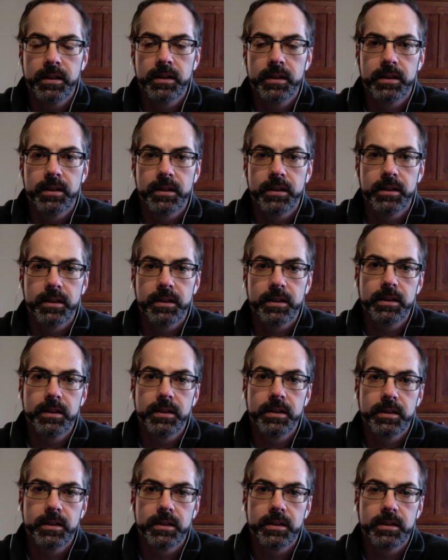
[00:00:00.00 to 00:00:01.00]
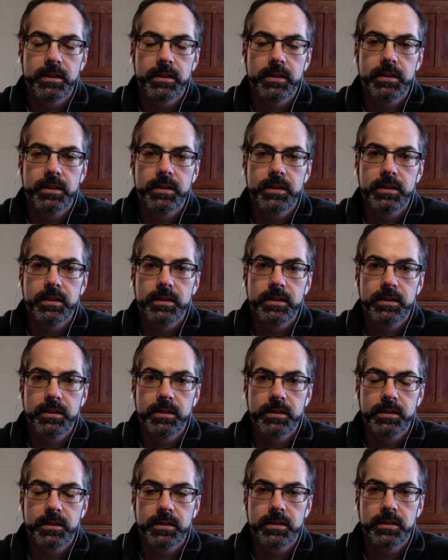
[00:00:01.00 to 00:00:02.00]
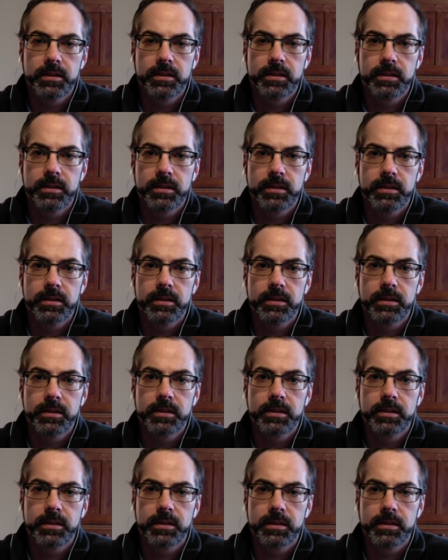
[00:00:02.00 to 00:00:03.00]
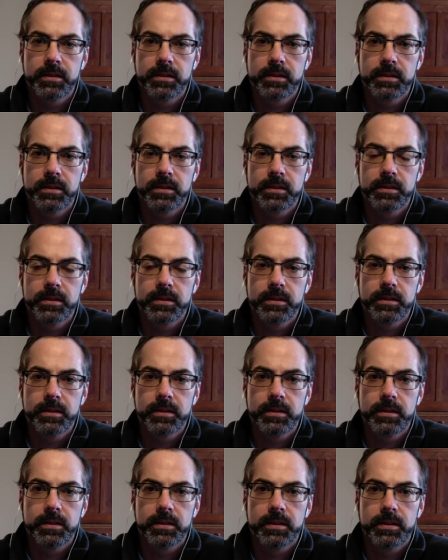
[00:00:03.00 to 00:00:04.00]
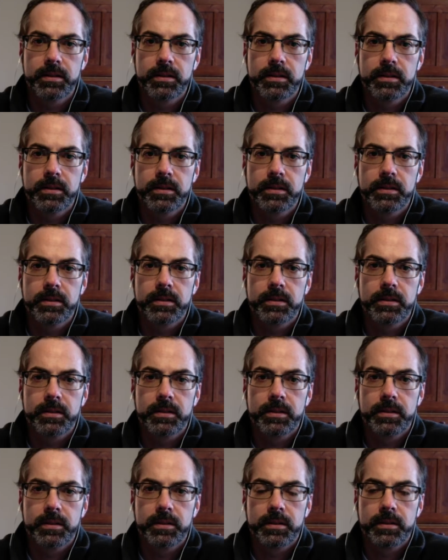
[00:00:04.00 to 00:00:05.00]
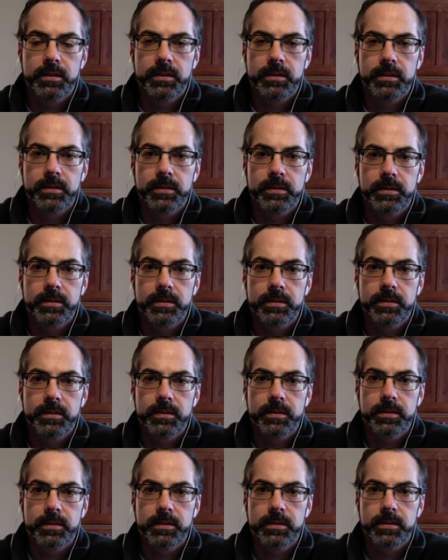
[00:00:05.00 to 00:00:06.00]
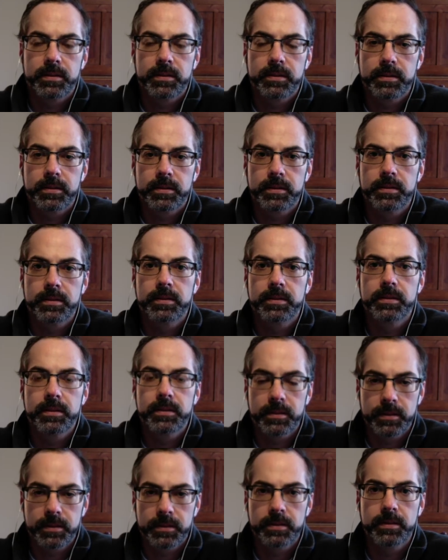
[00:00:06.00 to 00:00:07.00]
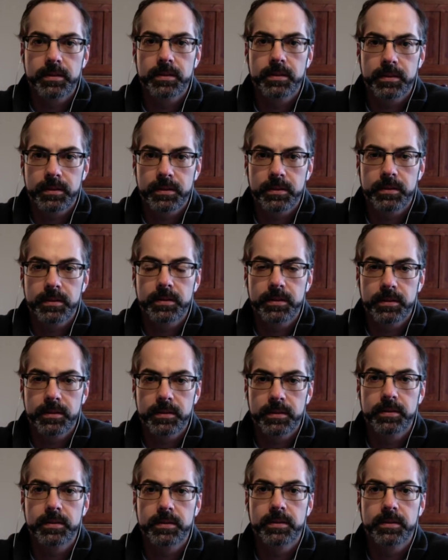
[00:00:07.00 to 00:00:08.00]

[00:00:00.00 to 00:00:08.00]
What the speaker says: [no speech]